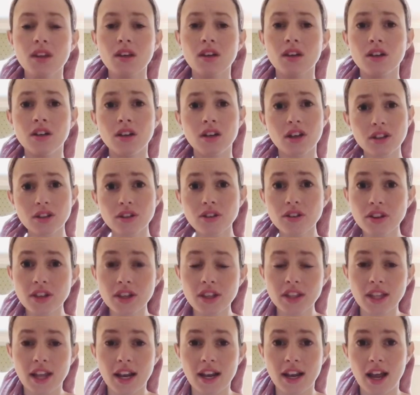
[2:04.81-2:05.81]
Another
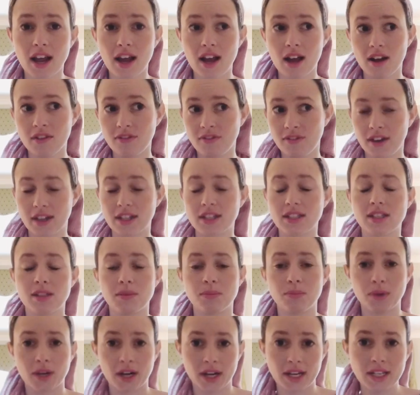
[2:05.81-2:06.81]
thing that affects the
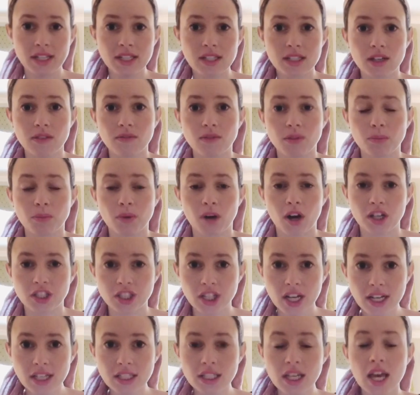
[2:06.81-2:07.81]
price of the
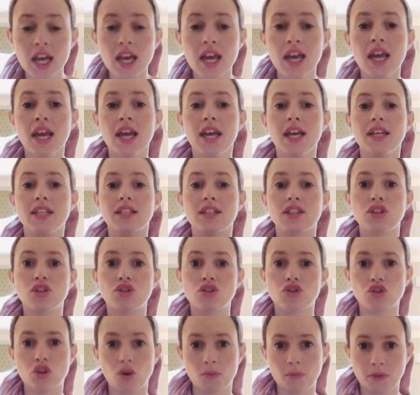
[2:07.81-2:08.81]
project is the
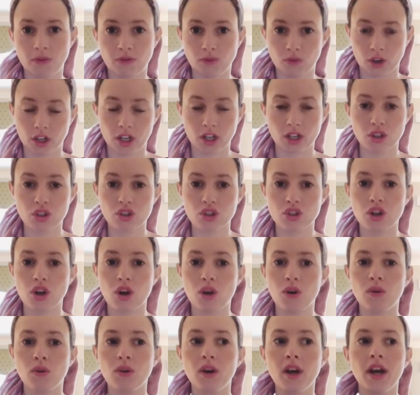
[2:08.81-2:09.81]
scope of work.
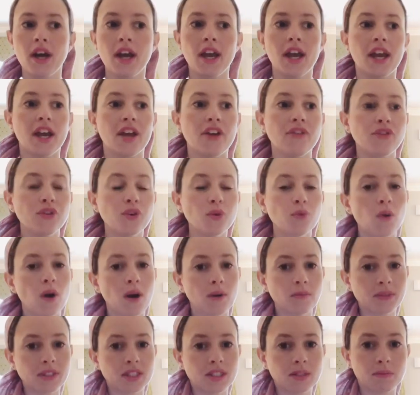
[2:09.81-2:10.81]
So if you
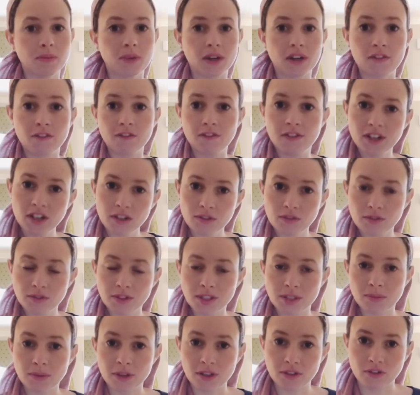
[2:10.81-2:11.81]
want me to
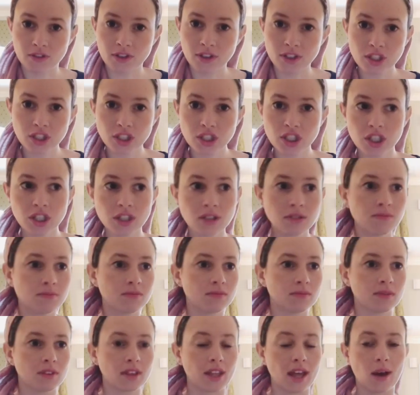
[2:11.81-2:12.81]
pick furniture,
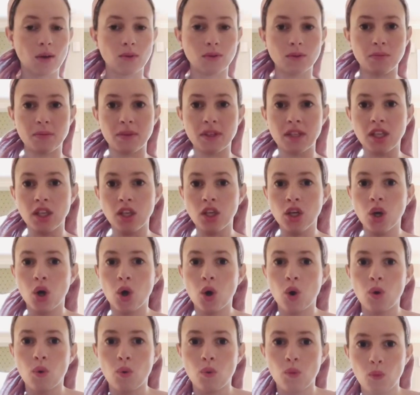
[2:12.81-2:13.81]
that would be
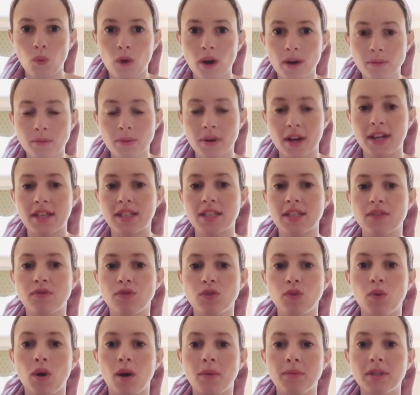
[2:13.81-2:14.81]
one price. If
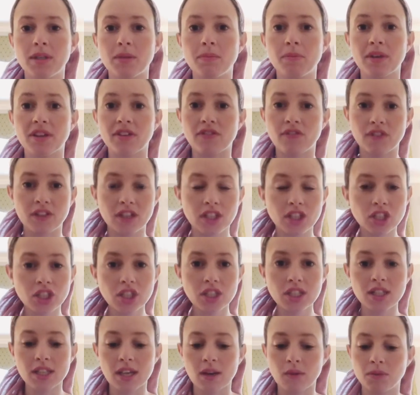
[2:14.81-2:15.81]
you want me to pick
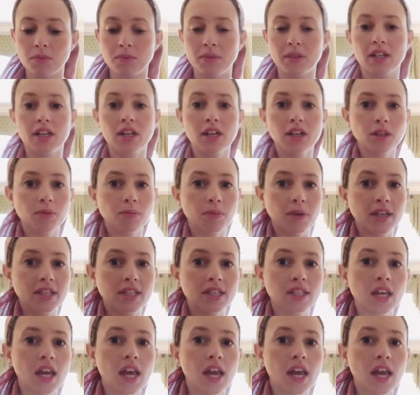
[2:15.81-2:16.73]
finishes, that would be another price.